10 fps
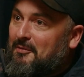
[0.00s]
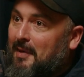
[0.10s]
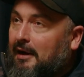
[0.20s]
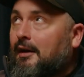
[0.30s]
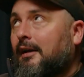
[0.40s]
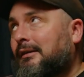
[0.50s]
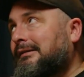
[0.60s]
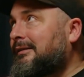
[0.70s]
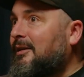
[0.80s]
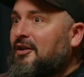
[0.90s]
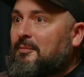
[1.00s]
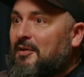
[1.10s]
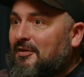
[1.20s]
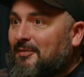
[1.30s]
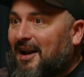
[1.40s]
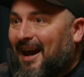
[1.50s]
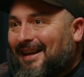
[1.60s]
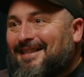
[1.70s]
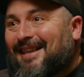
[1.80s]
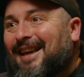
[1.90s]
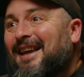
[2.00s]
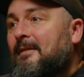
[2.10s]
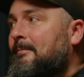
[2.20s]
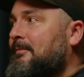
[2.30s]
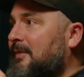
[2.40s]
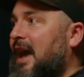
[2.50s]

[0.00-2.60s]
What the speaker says: with mainnet? Oh, well, there's been some delays. Yeah. Right.